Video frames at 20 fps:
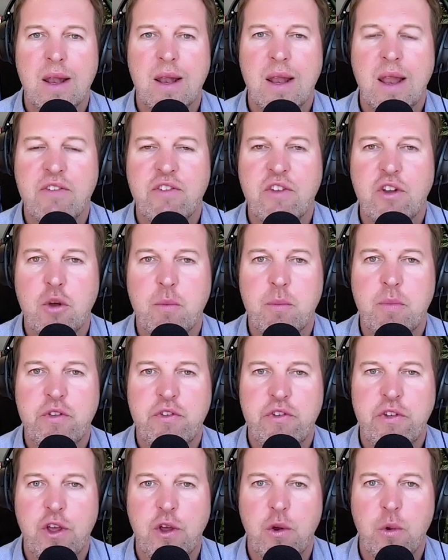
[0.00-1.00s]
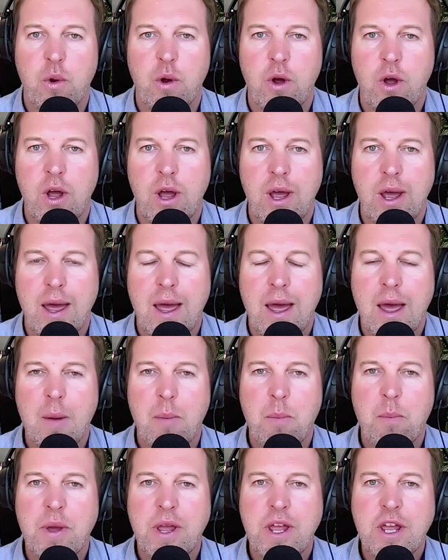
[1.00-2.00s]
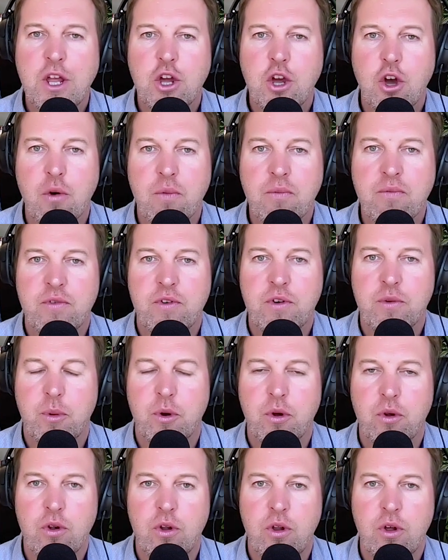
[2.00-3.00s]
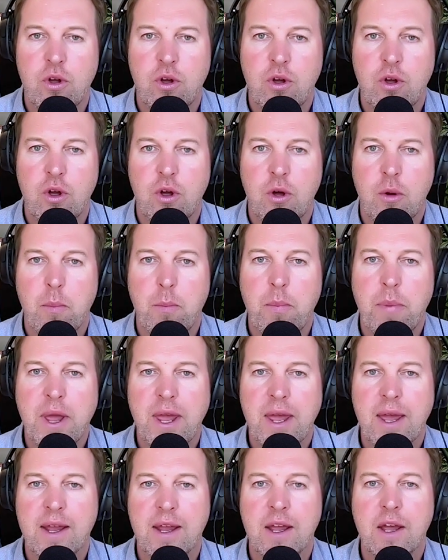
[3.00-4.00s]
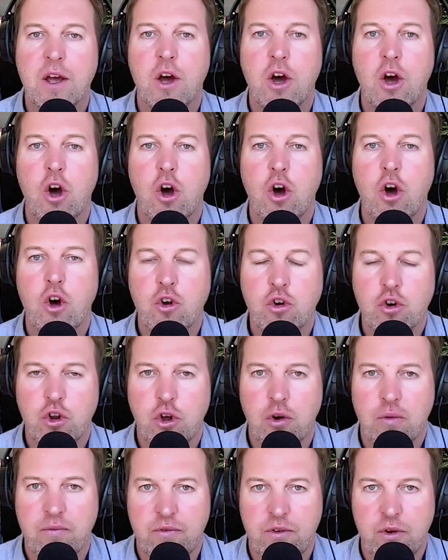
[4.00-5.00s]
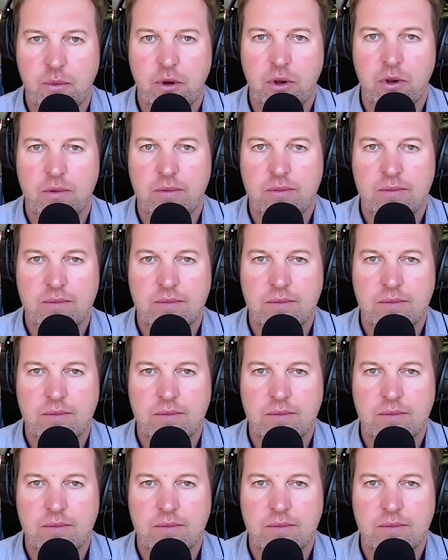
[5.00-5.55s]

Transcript: Lesson number 2, be comfortable being uncomfortable.